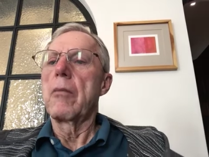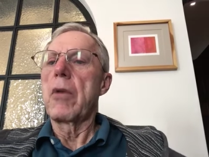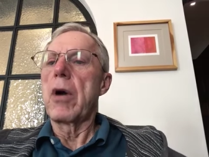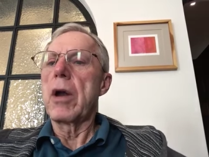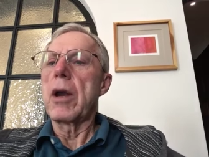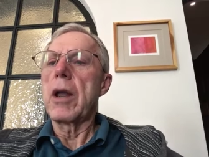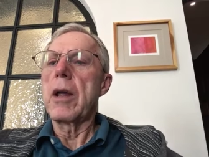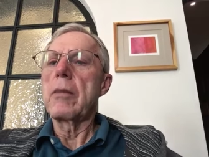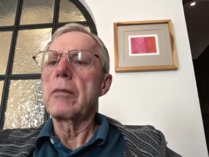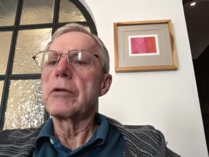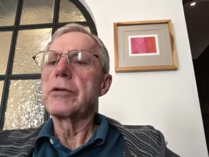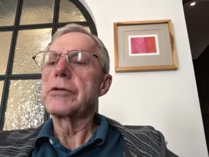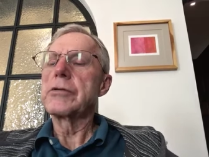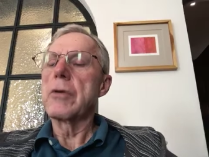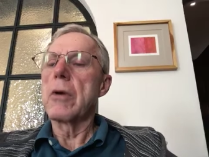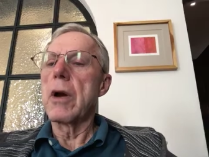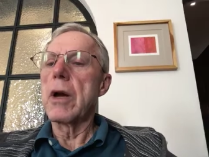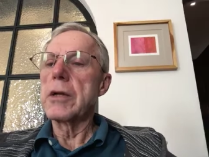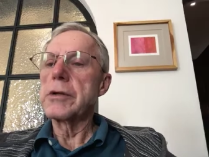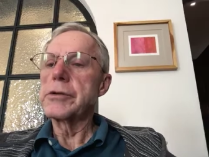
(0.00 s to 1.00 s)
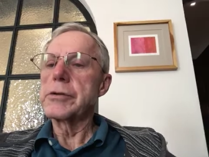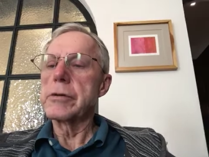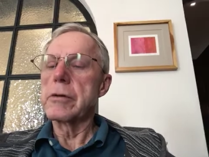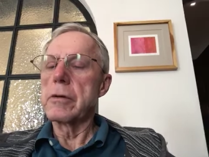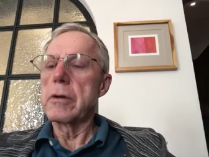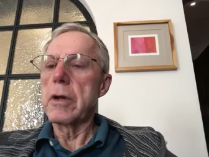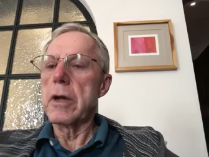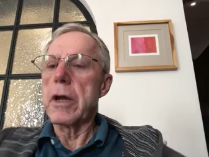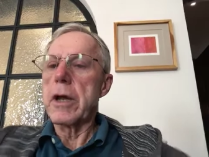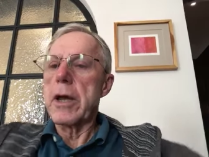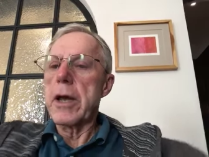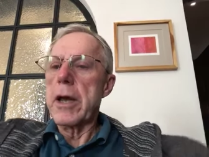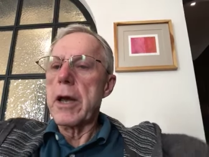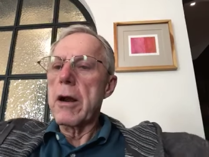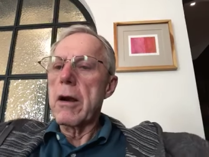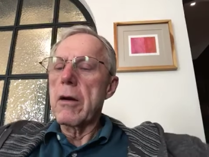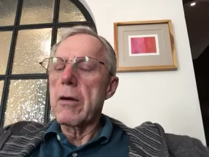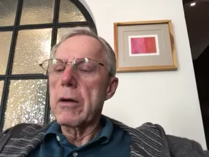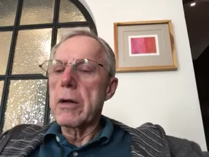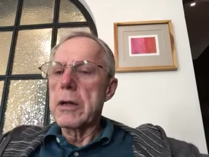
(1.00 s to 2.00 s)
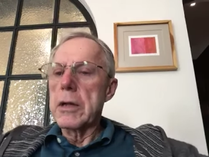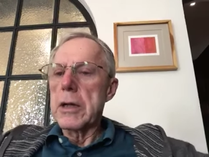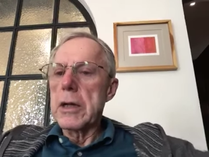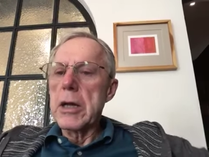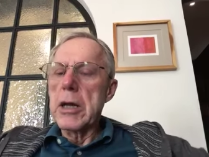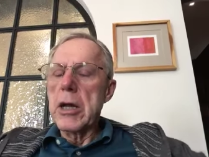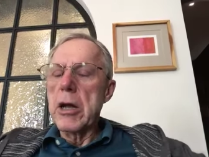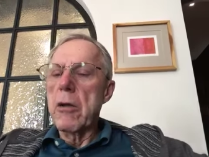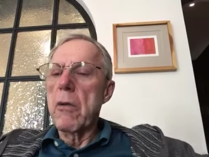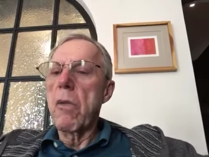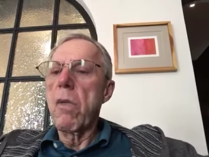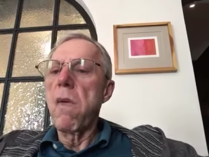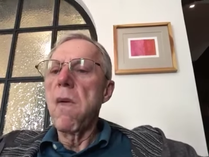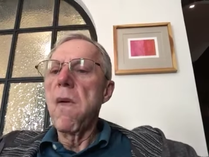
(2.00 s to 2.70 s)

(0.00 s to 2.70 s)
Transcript: My name is Roger Laguerre, and uh,